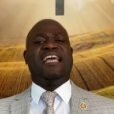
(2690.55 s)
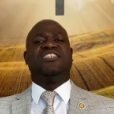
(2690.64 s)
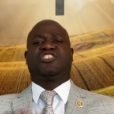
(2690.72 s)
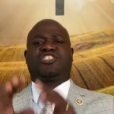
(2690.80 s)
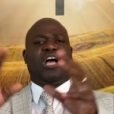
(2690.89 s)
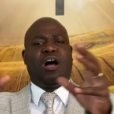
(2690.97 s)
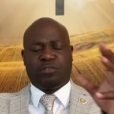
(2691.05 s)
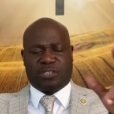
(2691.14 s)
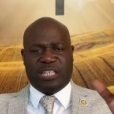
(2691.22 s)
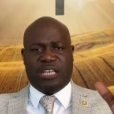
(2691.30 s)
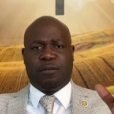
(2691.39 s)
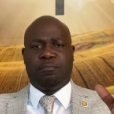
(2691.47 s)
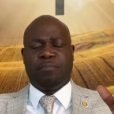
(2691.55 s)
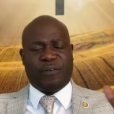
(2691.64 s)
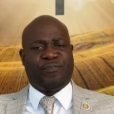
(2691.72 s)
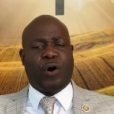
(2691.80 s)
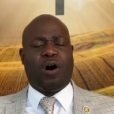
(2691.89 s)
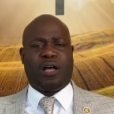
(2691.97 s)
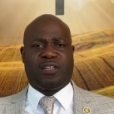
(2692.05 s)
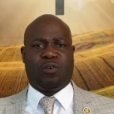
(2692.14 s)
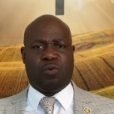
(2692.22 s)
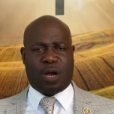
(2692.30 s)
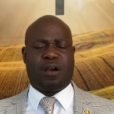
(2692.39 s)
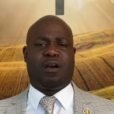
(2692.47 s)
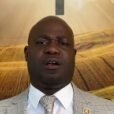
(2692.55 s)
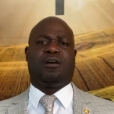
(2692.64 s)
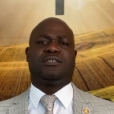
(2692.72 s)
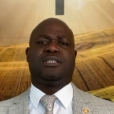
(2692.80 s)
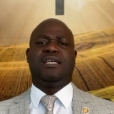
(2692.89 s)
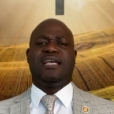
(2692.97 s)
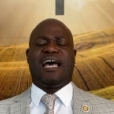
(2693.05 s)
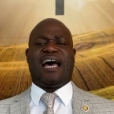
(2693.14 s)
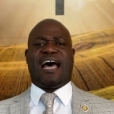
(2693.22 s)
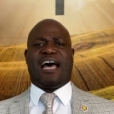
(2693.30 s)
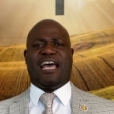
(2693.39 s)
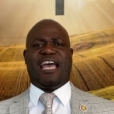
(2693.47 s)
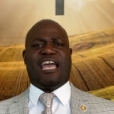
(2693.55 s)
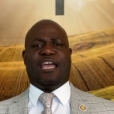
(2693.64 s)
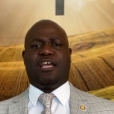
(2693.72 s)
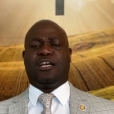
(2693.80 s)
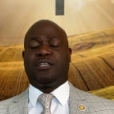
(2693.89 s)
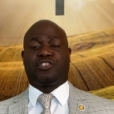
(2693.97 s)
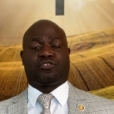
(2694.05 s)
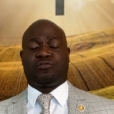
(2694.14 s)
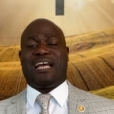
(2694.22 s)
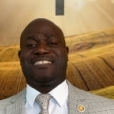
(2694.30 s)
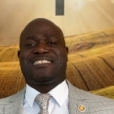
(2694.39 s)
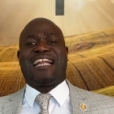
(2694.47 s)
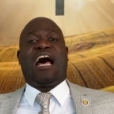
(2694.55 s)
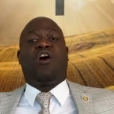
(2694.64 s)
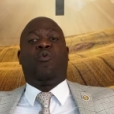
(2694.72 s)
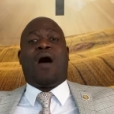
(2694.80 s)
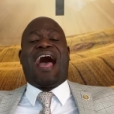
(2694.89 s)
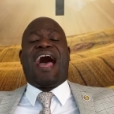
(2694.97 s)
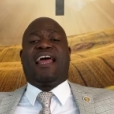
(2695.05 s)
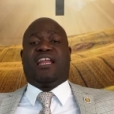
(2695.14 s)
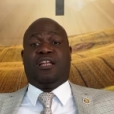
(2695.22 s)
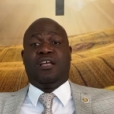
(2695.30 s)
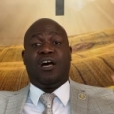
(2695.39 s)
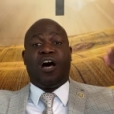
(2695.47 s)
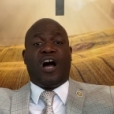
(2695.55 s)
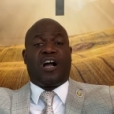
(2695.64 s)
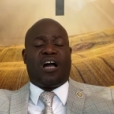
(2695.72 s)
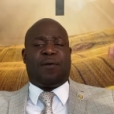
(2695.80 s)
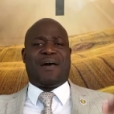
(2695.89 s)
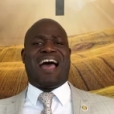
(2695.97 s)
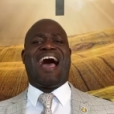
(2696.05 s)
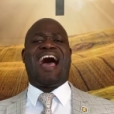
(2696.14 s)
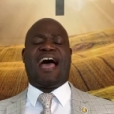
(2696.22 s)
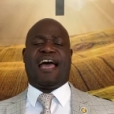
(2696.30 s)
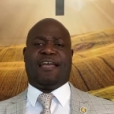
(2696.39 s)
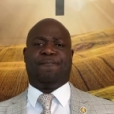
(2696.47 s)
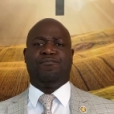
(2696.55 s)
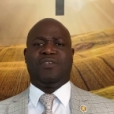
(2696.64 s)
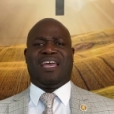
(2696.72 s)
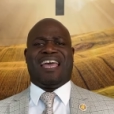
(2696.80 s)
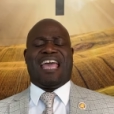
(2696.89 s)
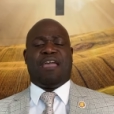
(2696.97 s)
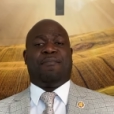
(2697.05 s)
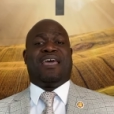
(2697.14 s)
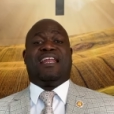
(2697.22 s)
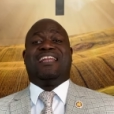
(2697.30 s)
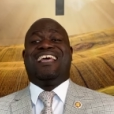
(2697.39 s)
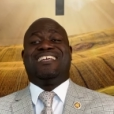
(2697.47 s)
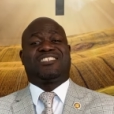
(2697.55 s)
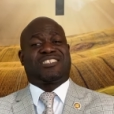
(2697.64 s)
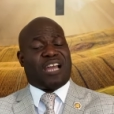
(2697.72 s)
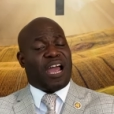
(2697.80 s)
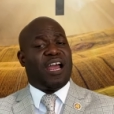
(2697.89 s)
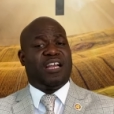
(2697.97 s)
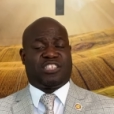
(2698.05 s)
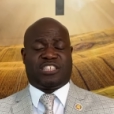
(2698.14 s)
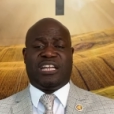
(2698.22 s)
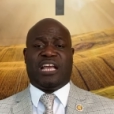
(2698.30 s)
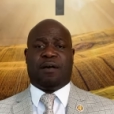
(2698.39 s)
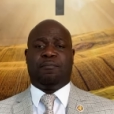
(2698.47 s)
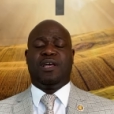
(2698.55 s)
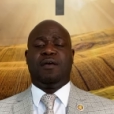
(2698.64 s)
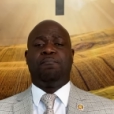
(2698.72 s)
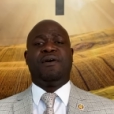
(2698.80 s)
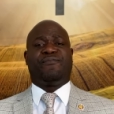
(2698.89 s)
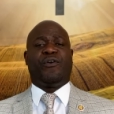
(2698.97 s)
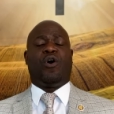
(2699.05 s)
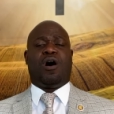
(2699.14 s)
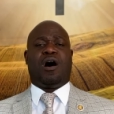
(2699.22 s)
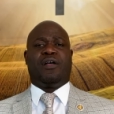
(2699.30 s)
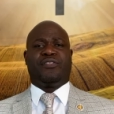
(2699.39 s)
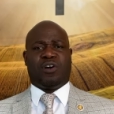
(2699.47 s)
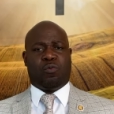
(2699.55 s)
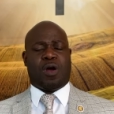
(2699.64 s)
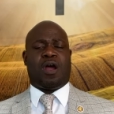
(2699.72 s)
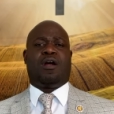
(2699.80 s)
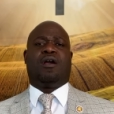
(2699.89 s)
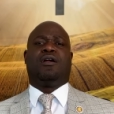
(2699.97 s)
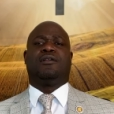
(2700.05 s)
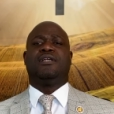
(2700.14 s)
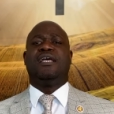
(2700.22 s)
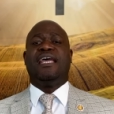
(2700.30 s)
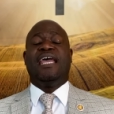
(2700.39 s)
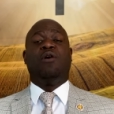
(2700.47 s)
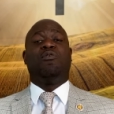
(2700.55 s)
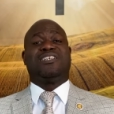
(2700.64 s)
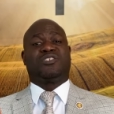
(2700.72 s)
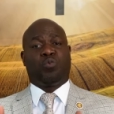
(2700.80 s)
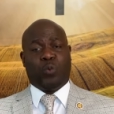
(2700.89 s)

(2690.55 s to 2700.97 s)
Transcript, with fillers: insulted before the world, uh, hey, stretched out wide and hung up high. Amen. And they scourged him before the world. He was